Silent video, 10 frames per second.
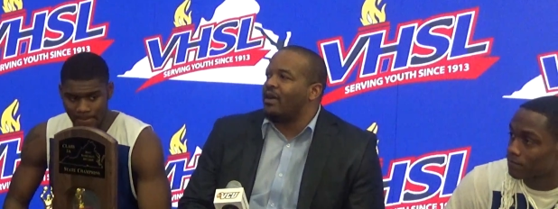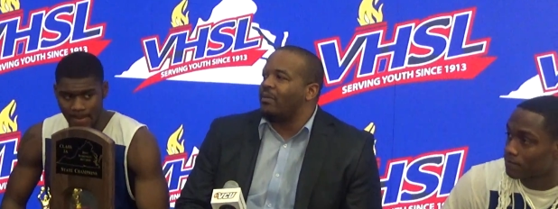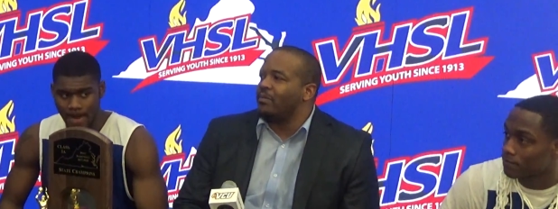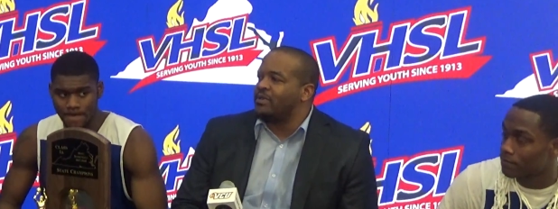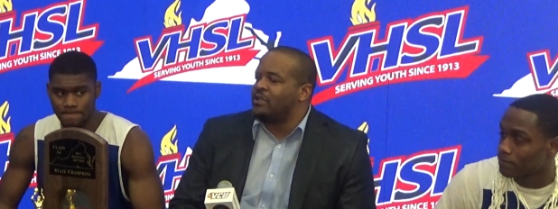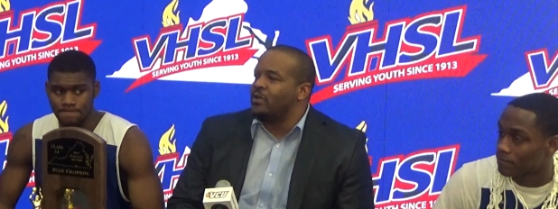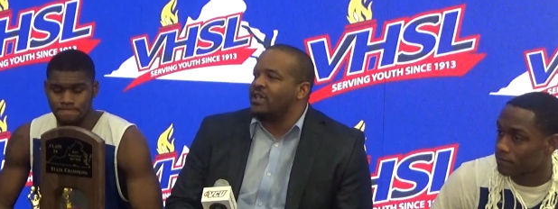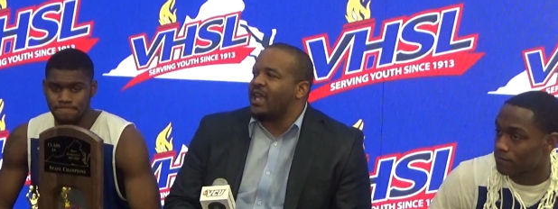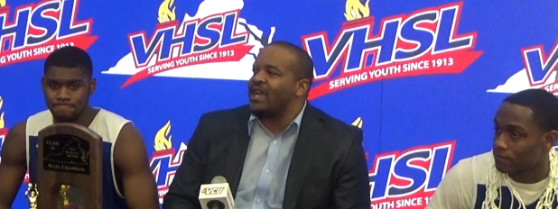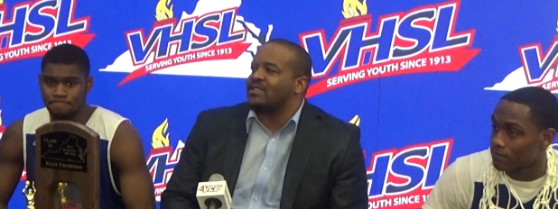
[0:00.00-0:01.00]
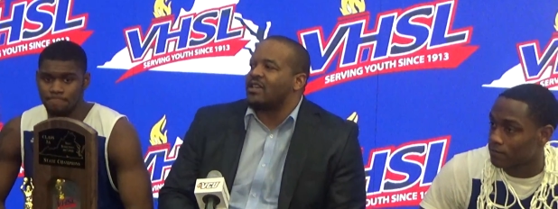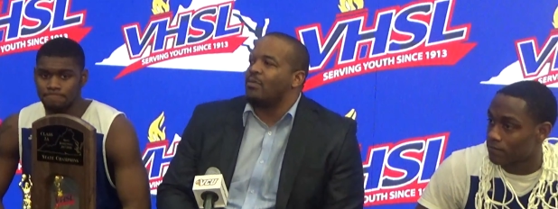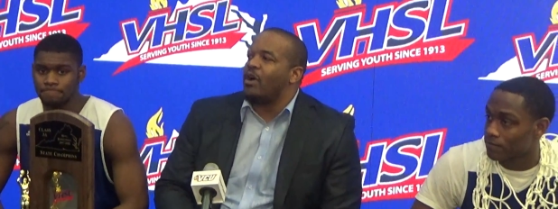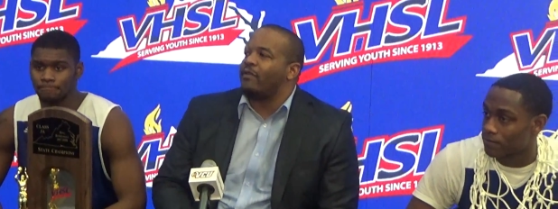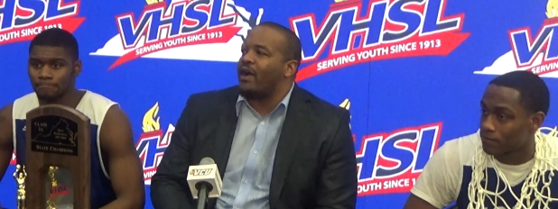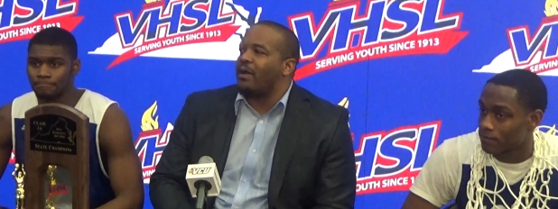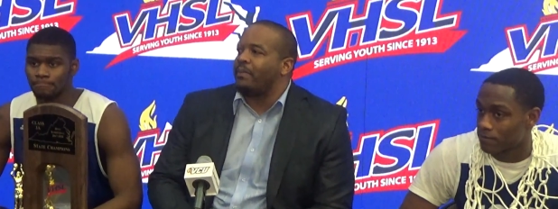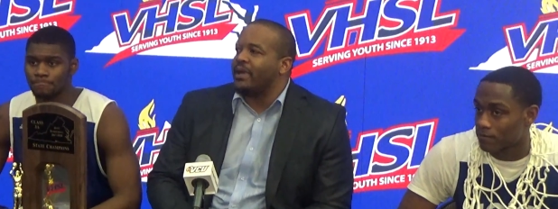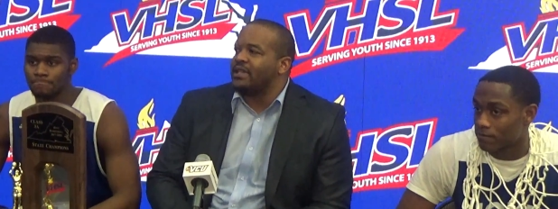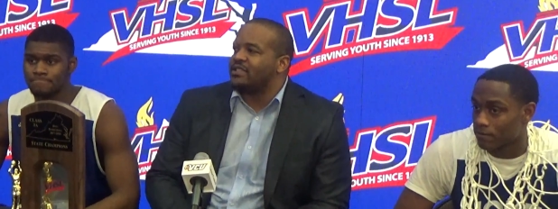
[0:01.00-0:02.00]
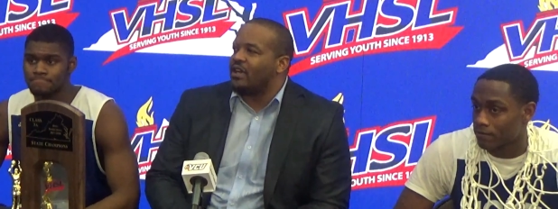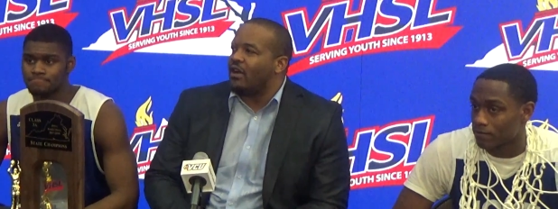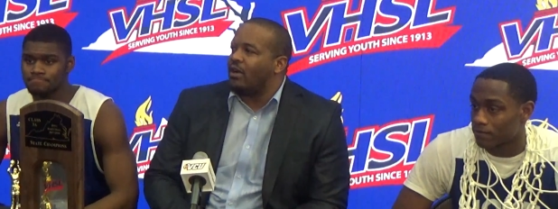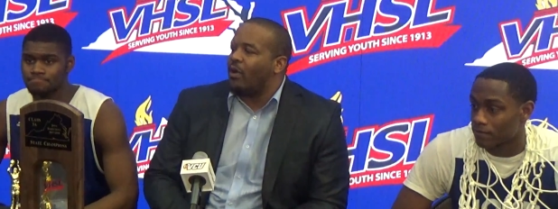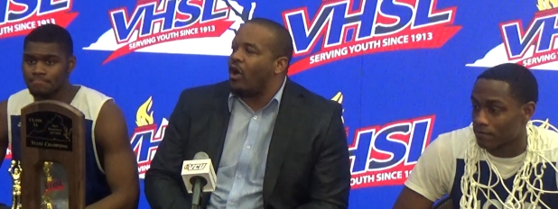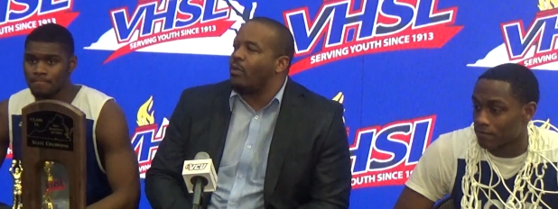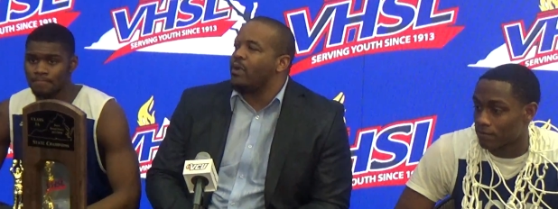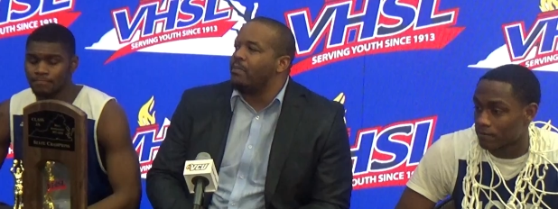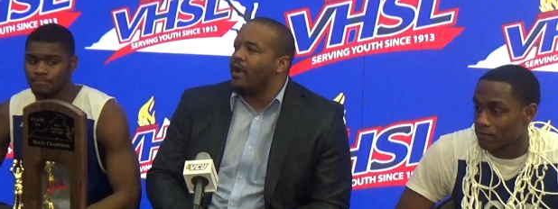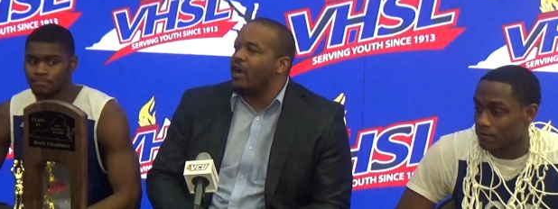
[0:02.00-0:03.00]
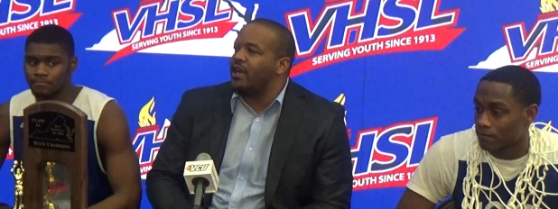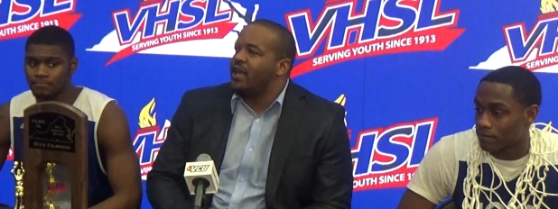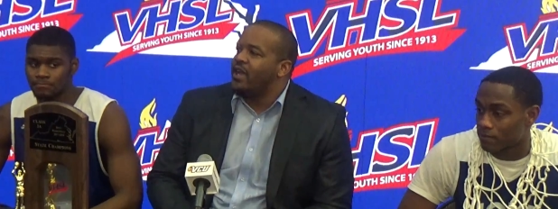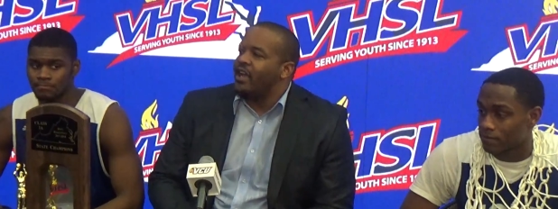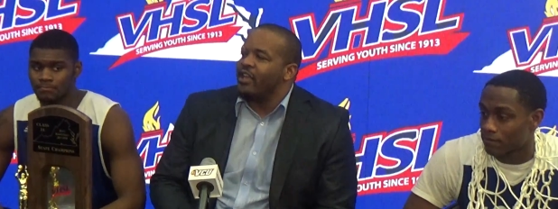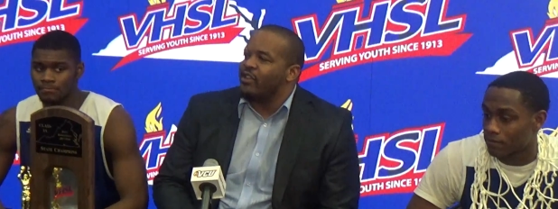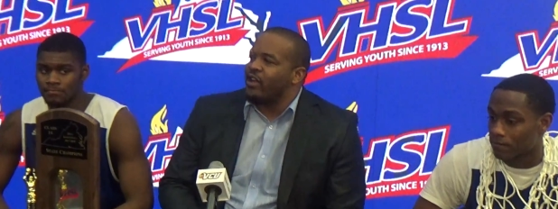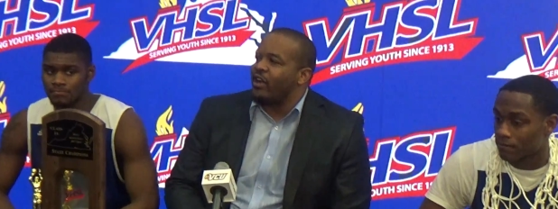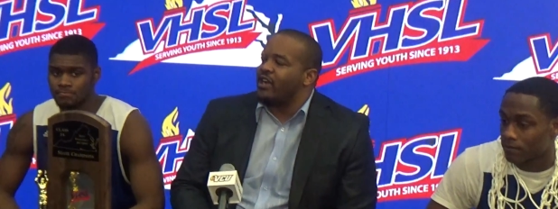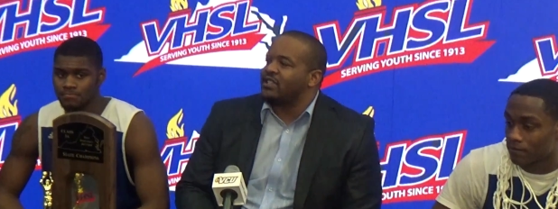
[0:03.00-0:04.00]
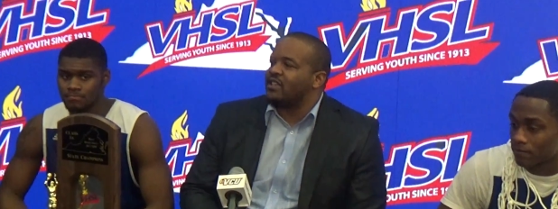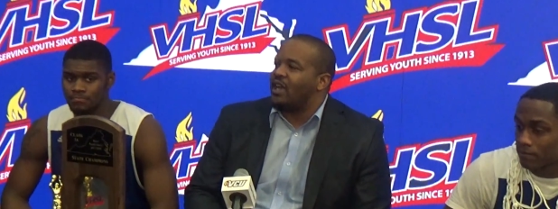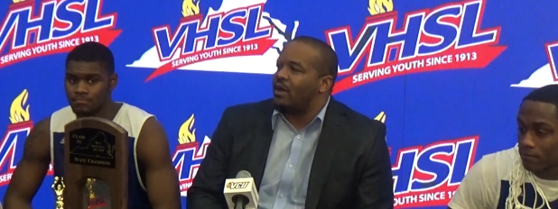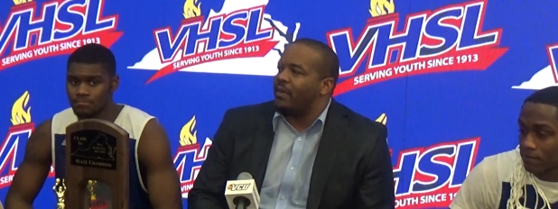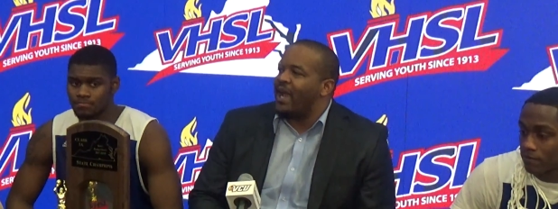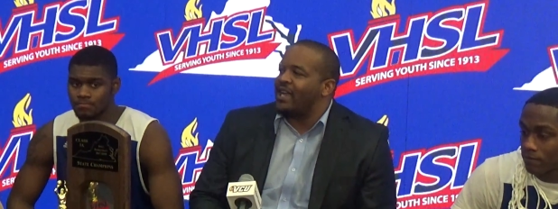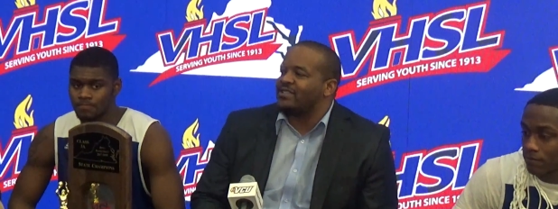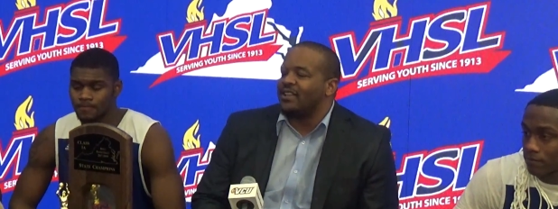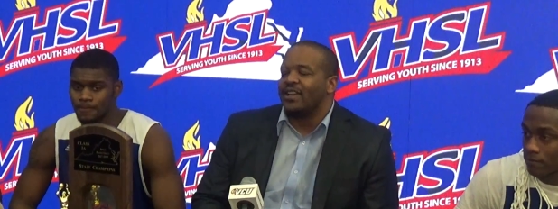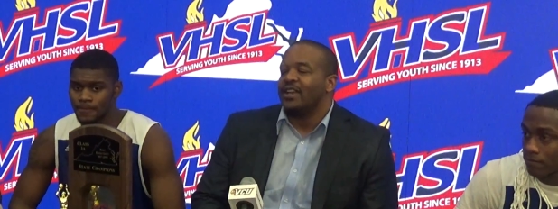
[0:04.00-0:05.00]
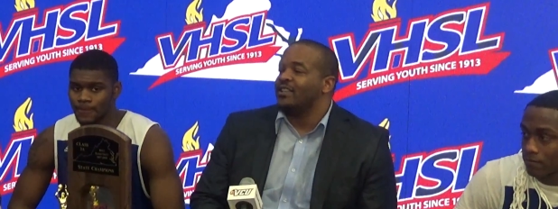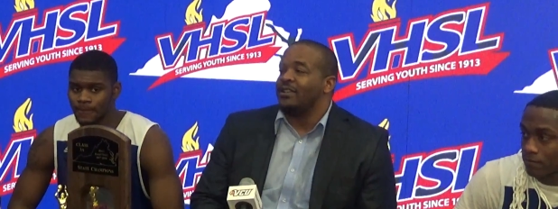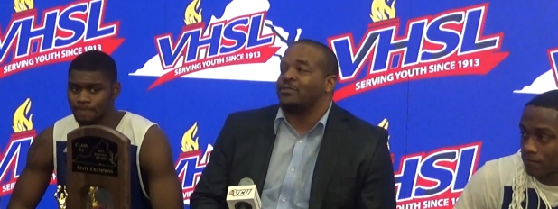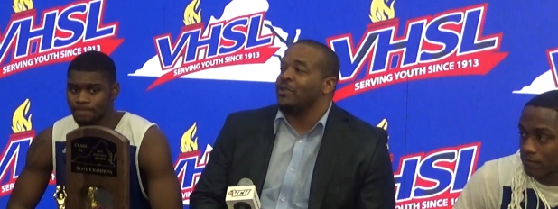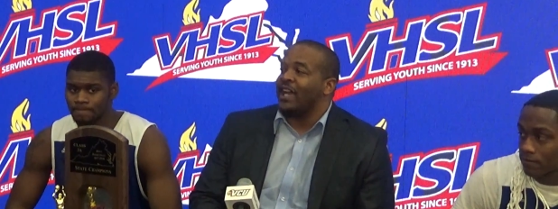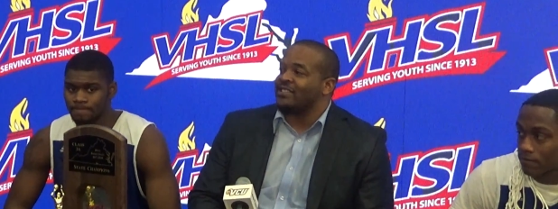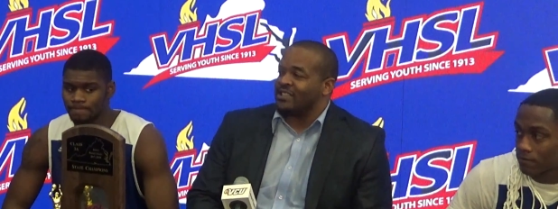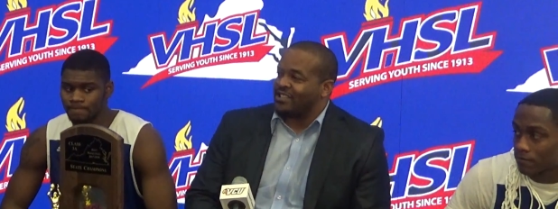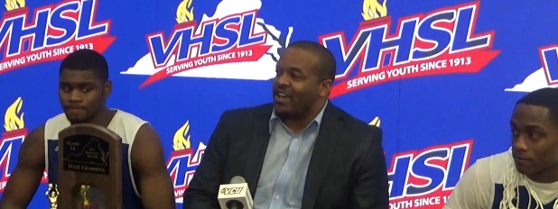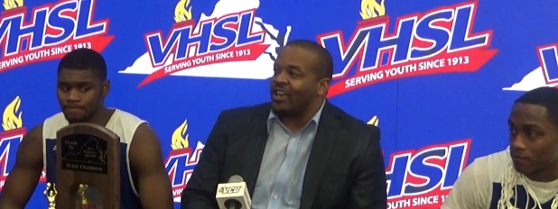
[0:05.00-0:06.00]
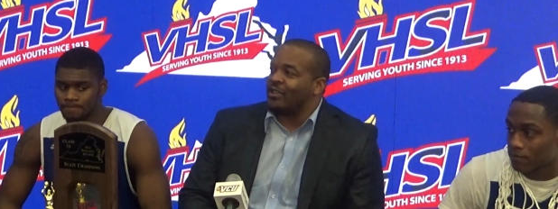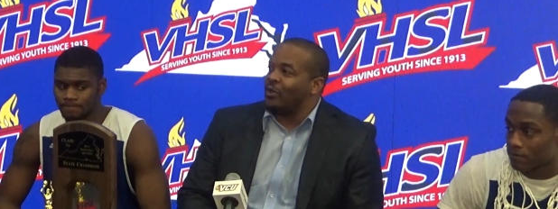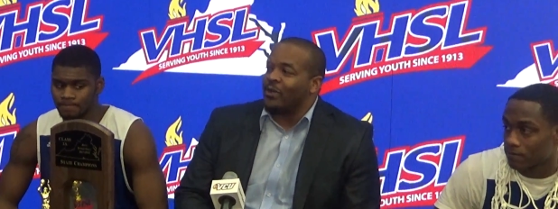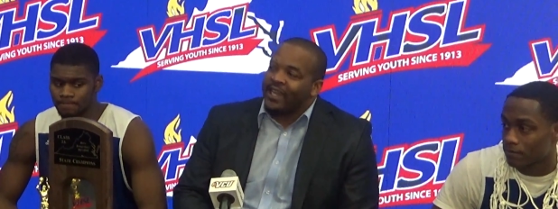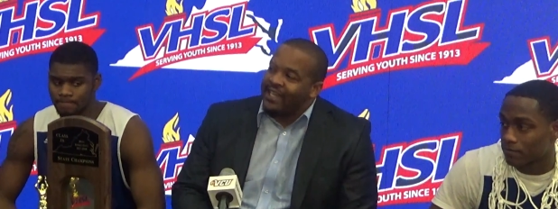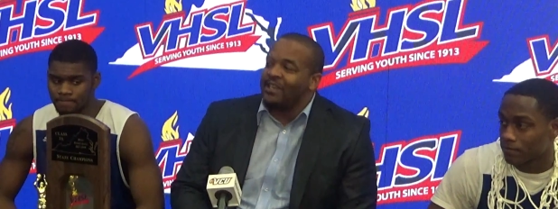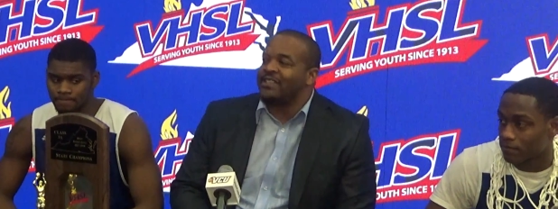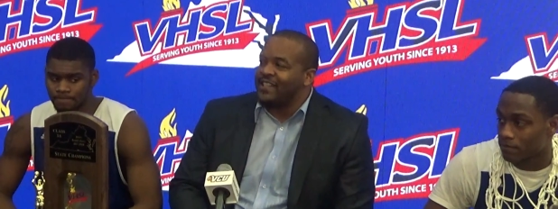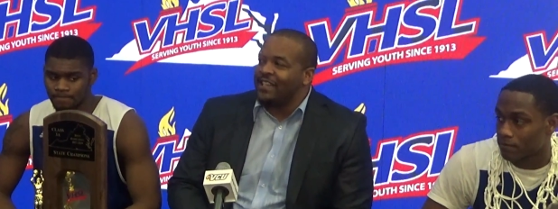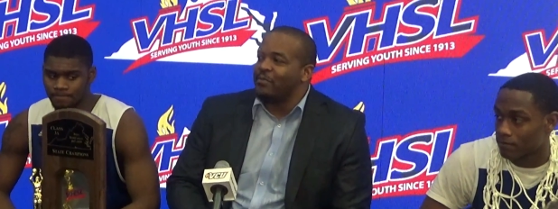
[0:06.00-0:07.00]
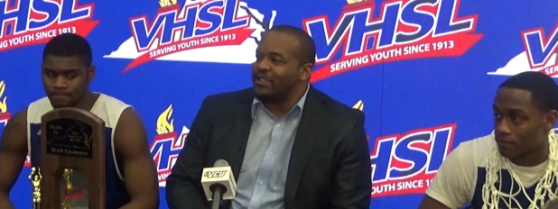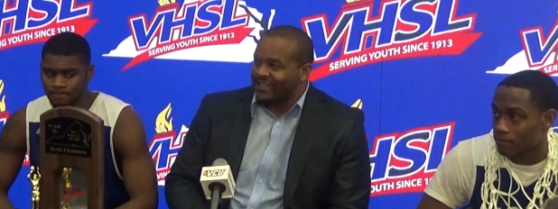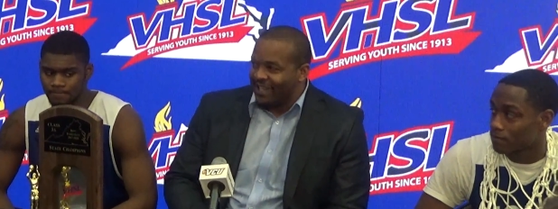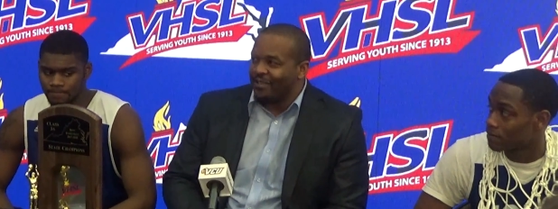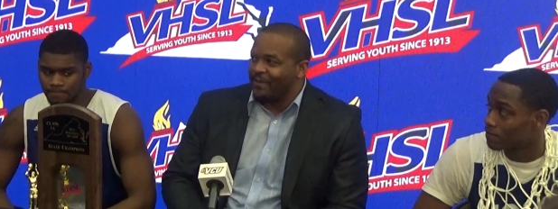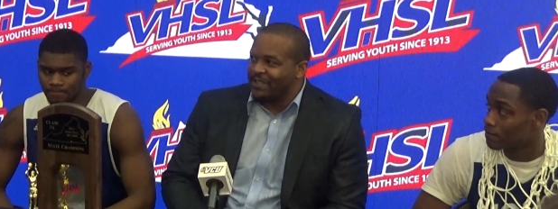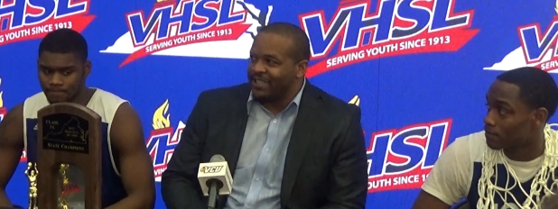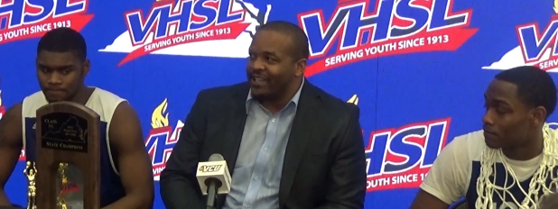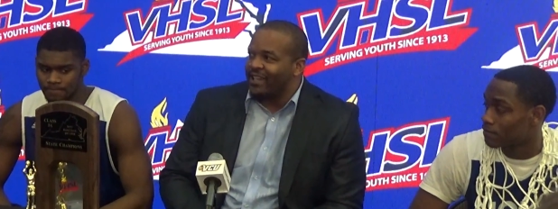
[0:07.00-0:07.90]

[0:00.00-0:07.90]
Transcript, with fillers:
Speaker 1: um, two of the guys to come off our bench, um, Auburn Murray and Jairus um, Ashlock. Those two guys are started on any team in the state of Virginia,